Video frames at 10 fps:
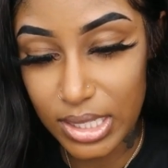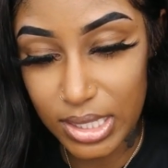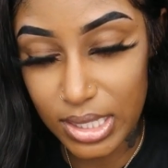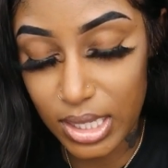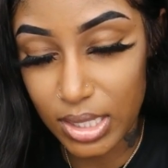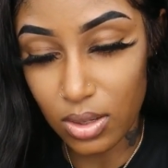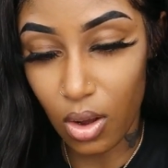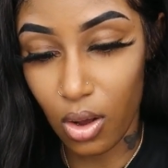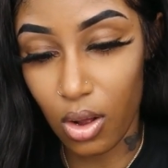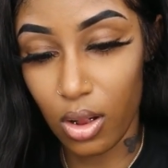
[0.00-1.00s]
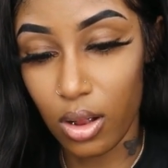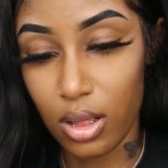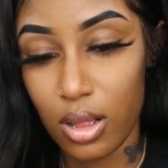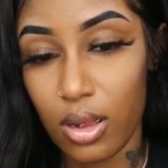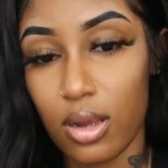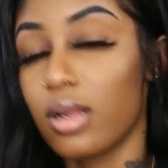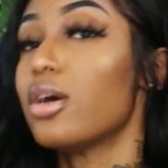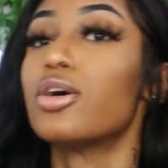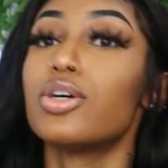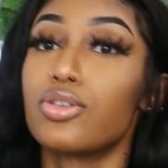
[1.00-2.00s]
since it's all
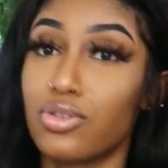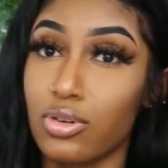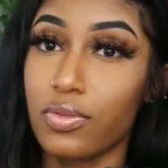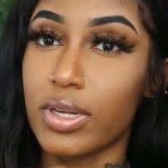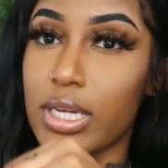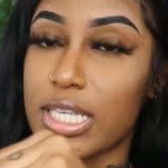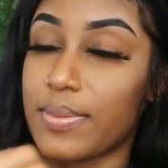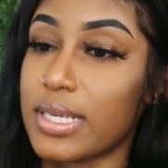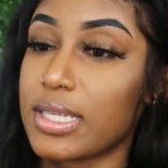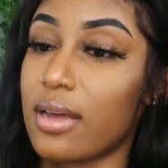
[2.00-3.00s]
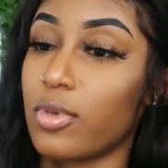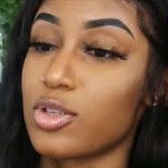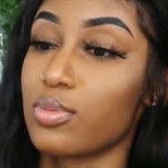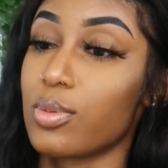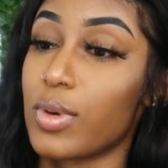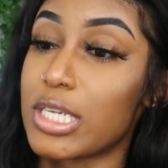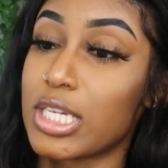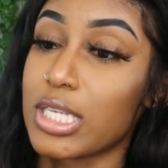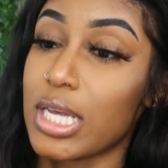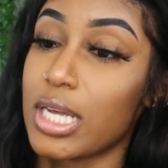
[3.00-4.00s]
jewelry, it's best to have multiple
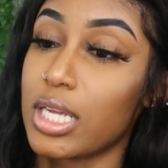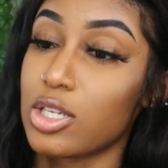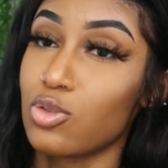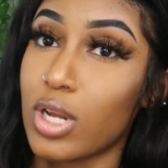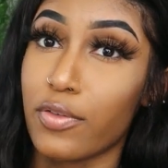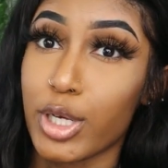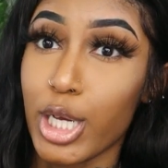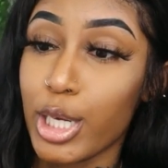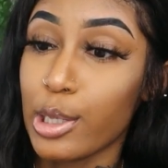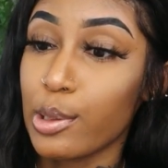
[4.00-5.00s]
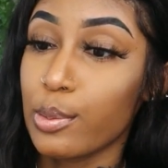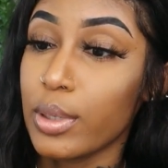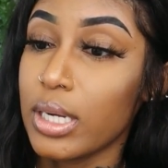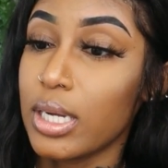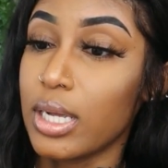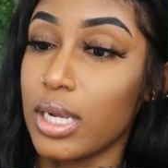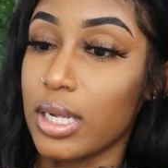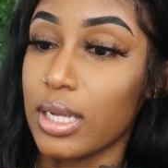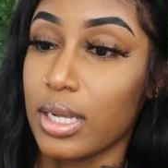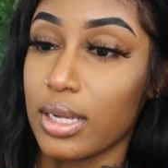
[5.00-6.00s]
ones, just because you never know.
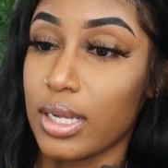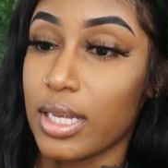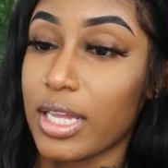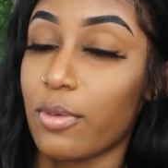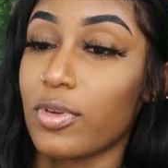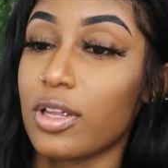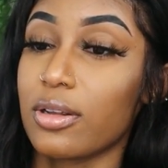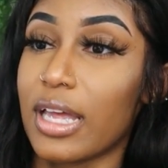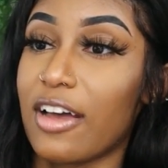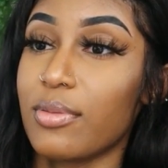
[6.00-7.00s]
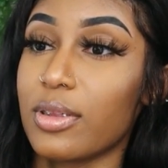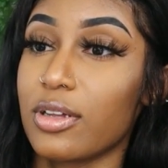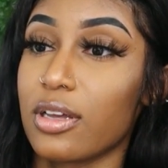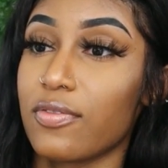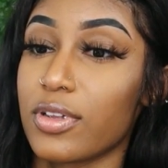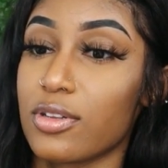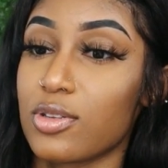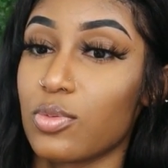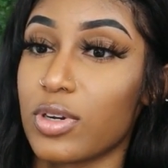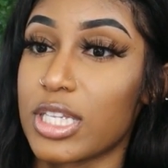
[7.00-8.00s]
Like, literally, I've been looking for
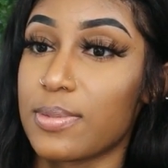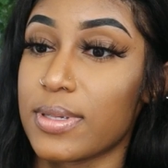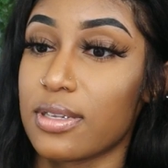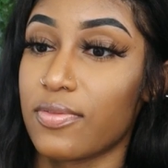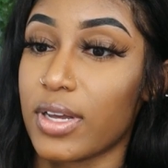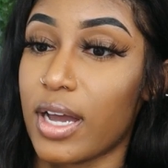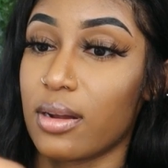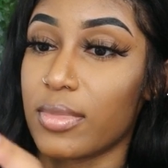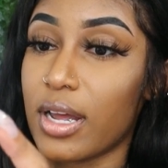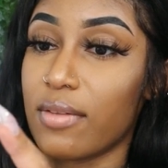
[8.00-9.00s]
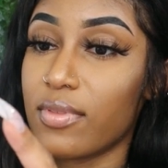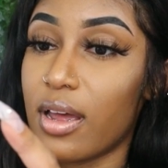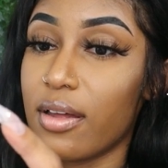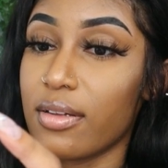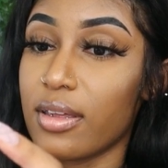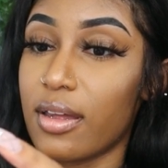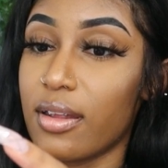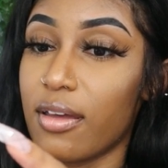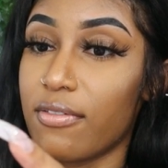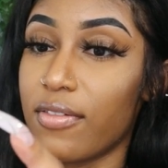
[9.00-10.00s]
this one specific item that I have not
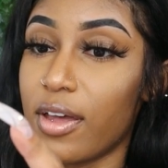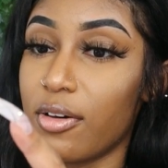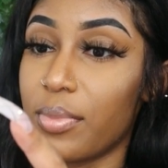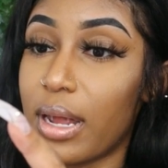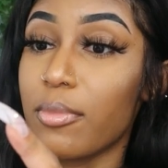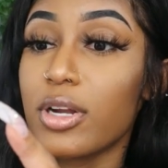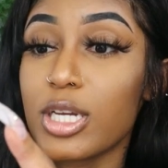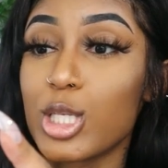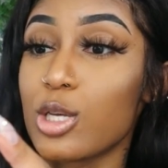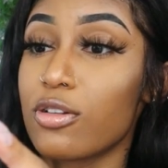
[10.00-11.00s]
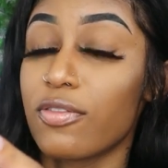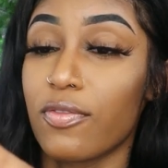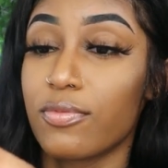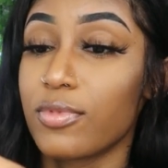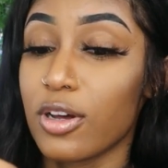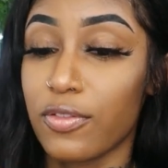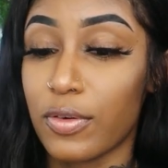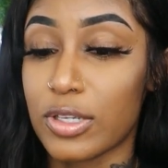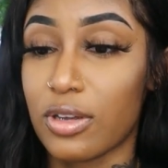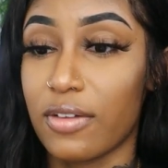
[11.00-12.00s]
yet found, but I'm going to continue to look
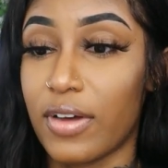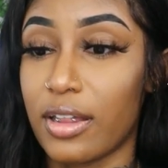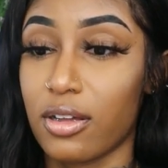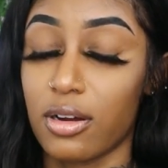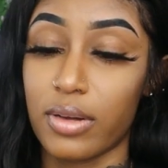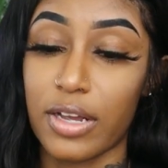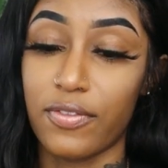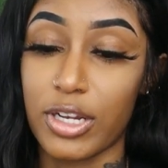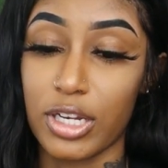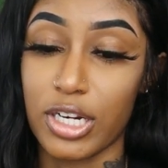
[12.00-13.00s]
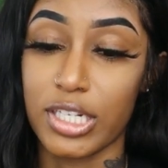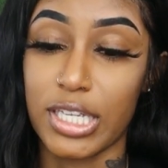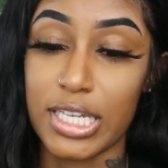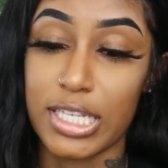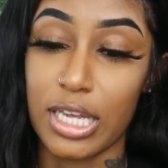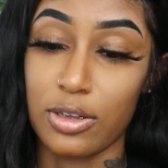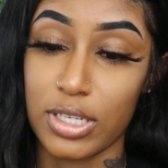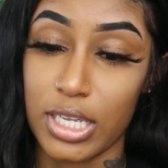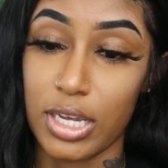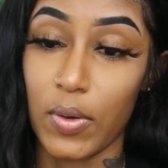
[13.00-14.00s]
for it till I find the correct vendor that
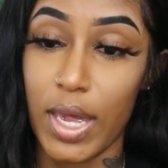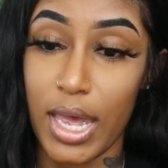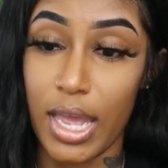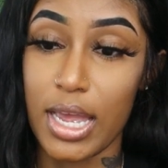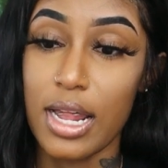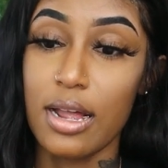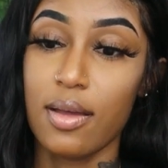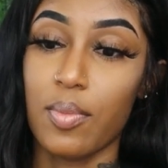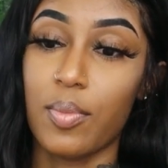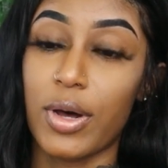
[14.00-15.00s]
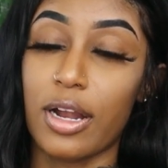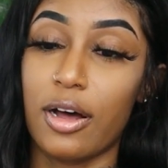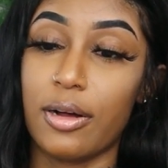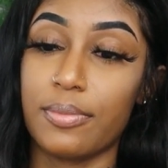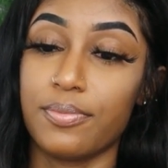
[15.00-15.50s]
sells it, okay? But